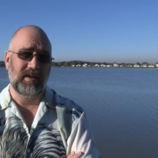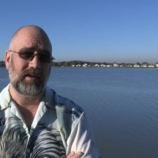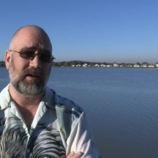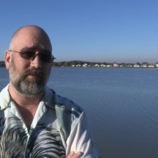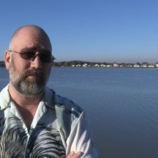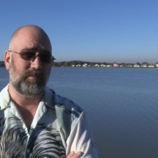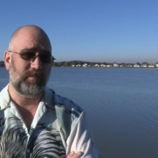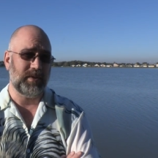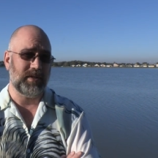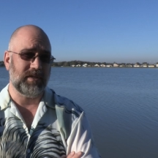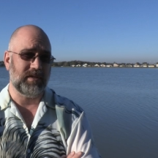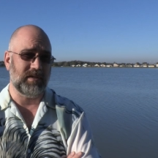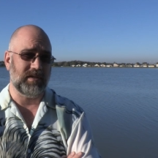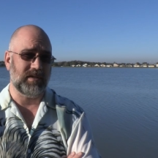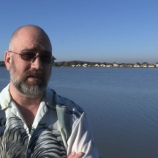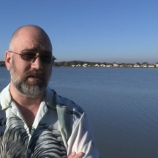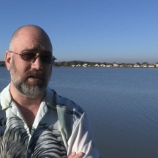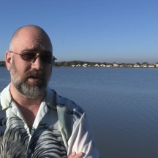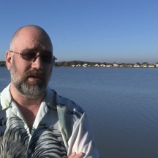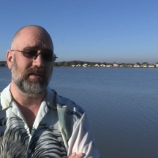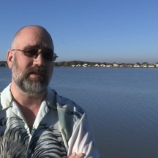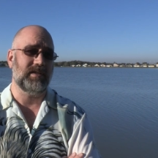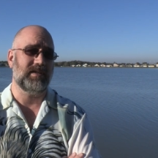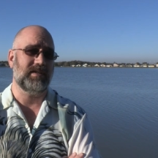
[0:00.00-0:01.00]
enough business
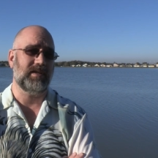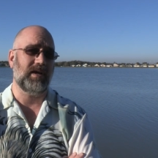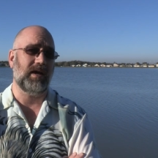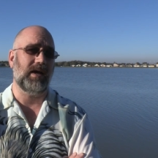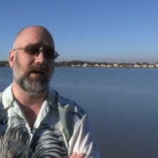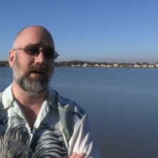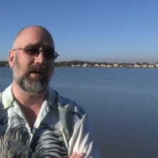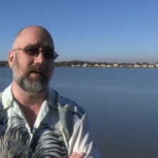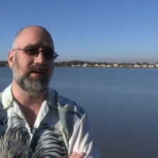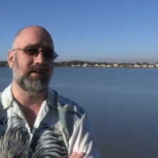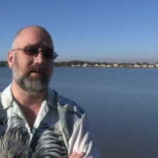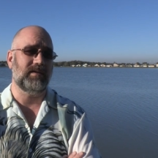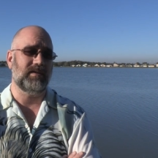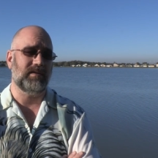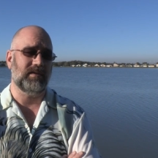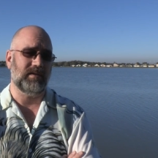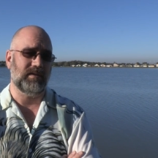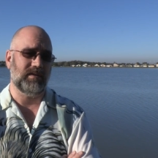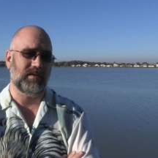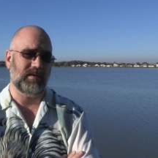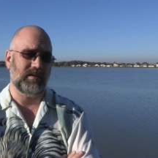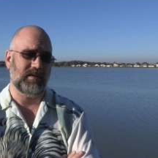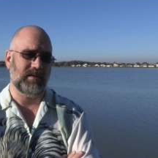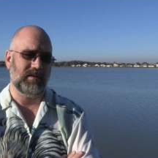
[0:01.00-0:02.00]
on the side
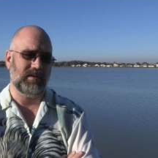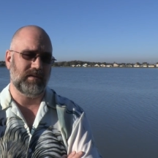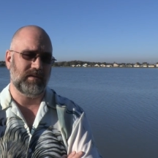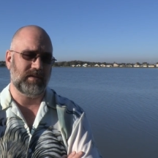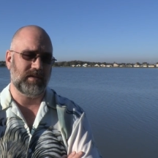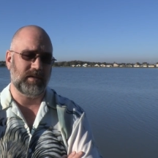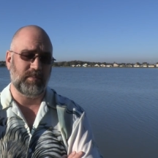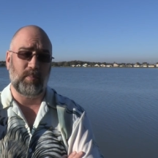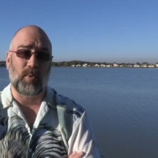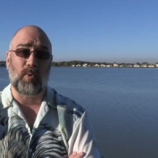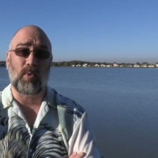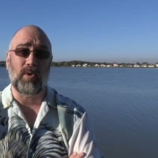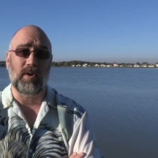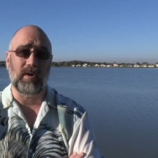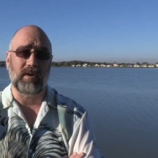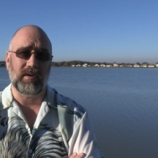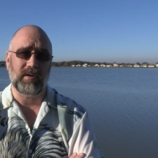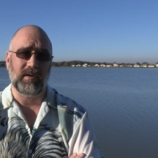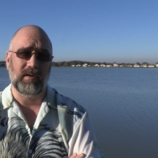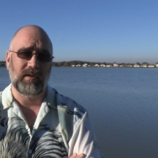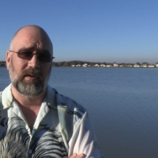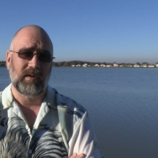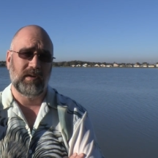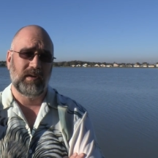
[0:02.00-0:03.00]
to
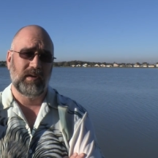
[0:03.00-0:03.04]
support.